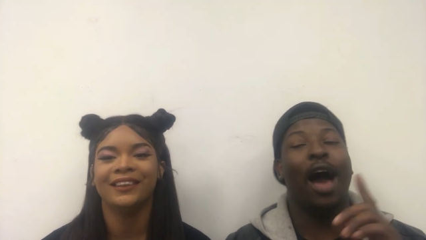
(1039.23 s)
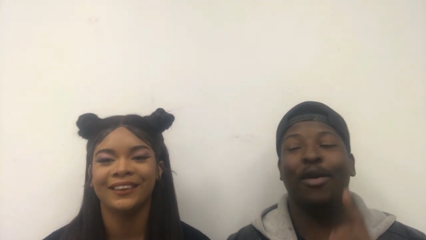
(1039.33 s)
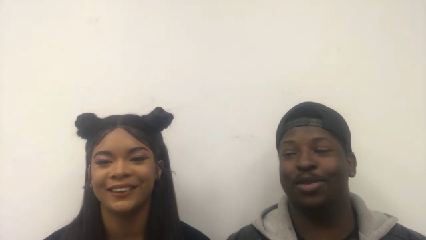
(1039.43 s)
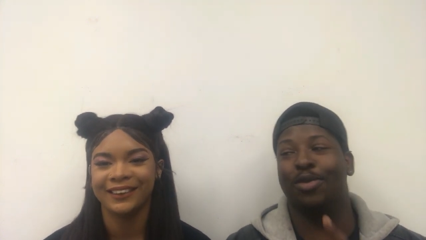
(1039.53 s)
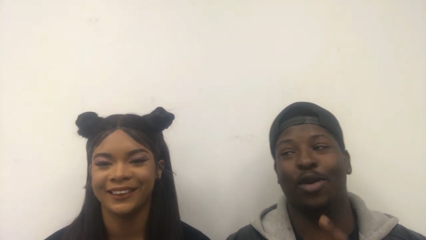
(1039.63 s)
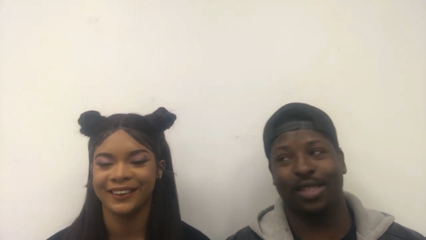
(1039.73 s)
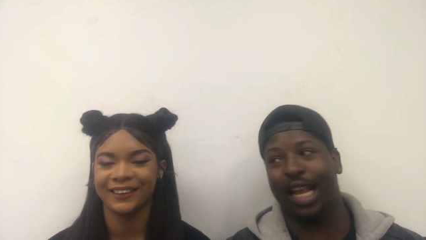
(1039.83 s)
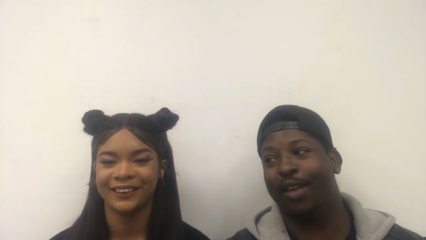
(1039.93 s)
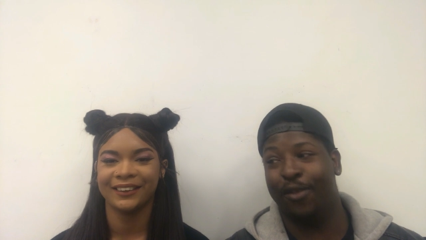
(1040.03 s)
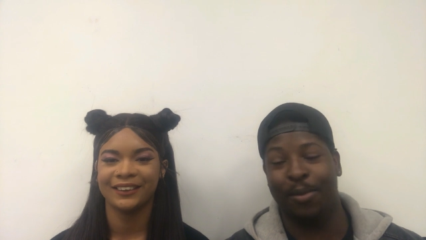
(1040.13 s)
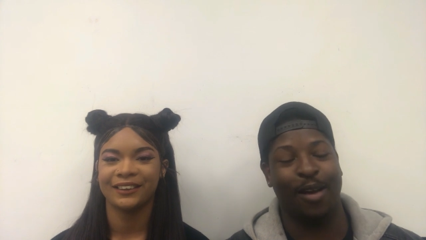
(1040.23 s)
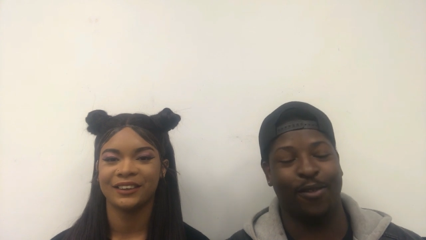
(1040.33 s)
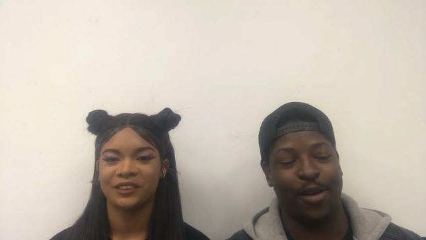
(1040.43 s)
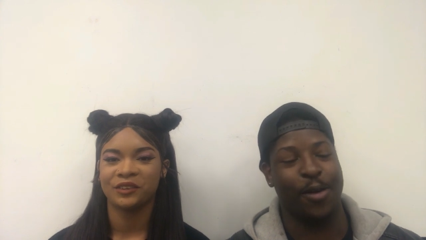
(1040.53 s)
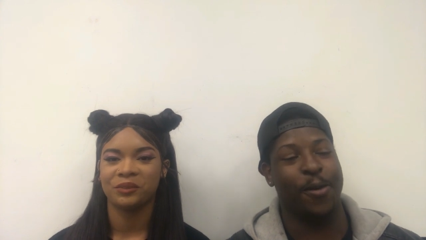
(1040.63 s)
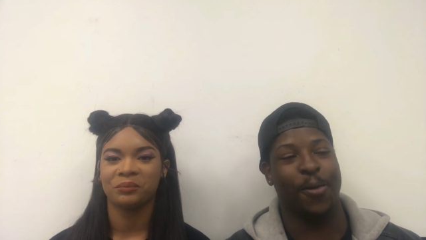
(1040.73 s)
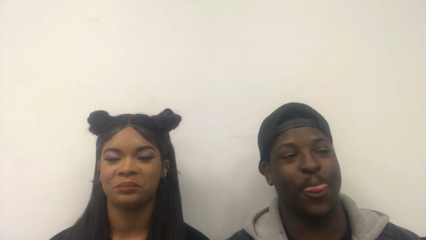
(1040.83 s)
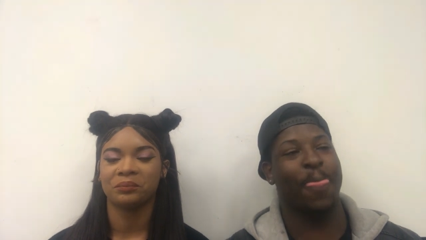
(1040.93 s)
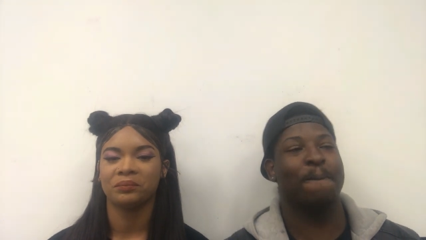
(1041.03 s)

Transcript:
Speaker 1: I was more excited for my phone.